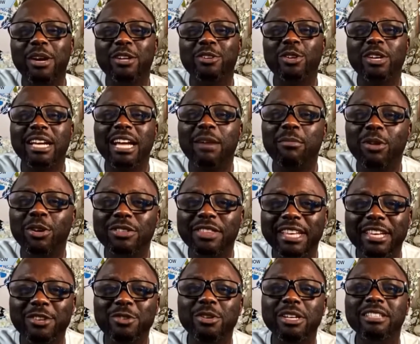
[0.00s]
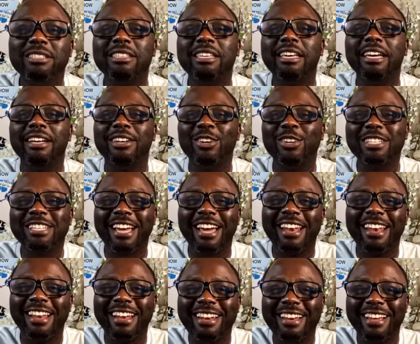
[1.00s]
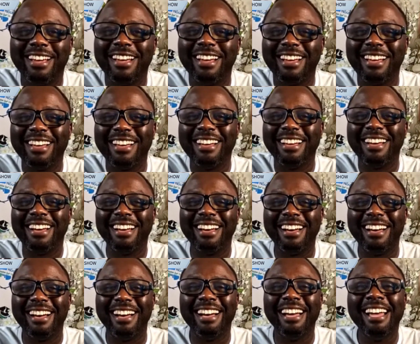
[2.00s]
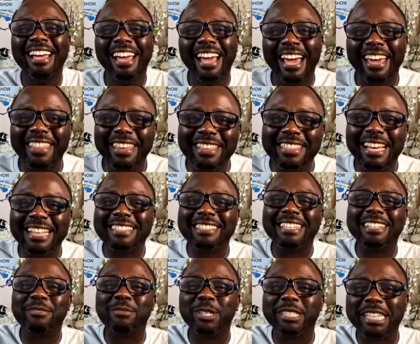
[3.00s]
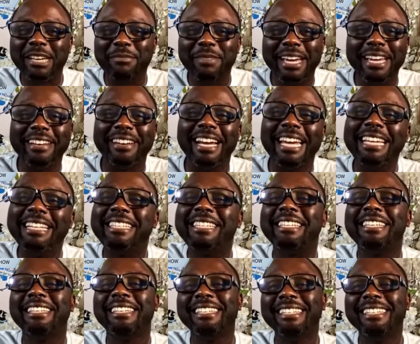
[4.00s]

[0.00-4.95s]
we are talking about the US here, not Canada. I think that's it, Mutendei, right?